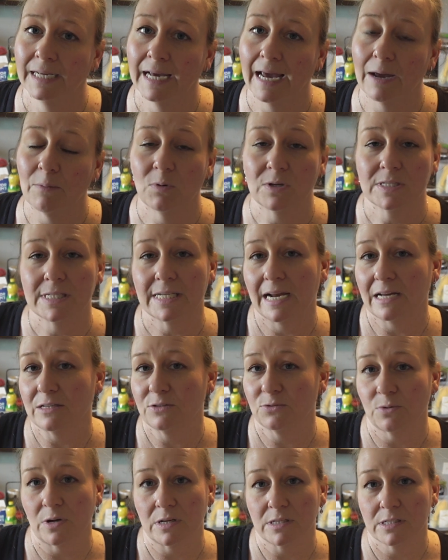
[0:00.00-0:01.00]
And once it
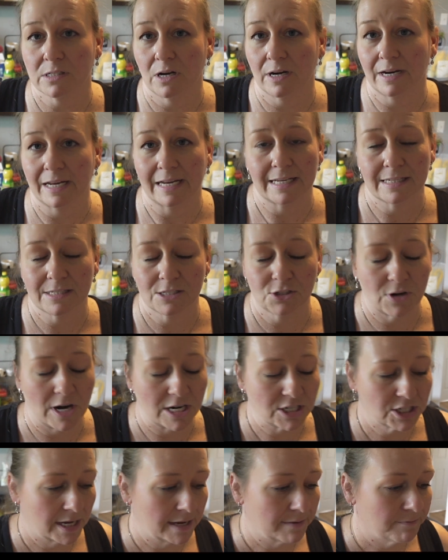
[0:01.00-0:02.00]
has rust on it, it hits
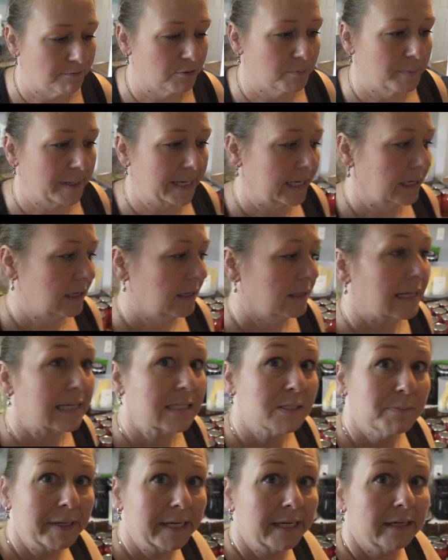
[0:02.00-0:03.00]
trash can for me.
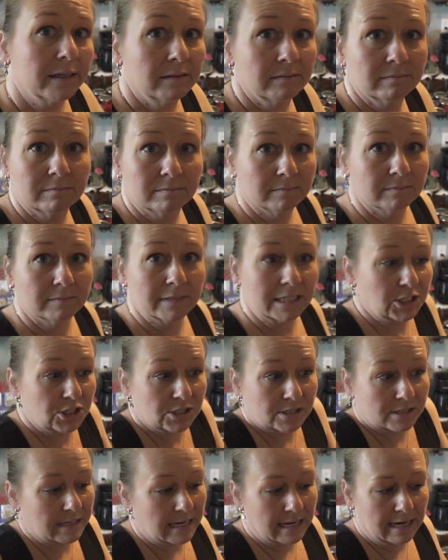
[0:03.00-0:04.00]
That's me. It
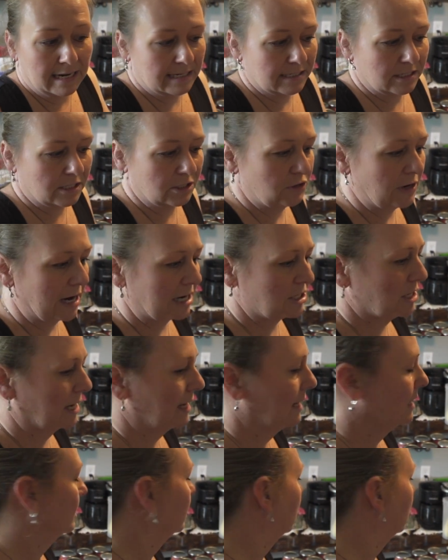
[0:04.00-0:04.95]
hits the trash can.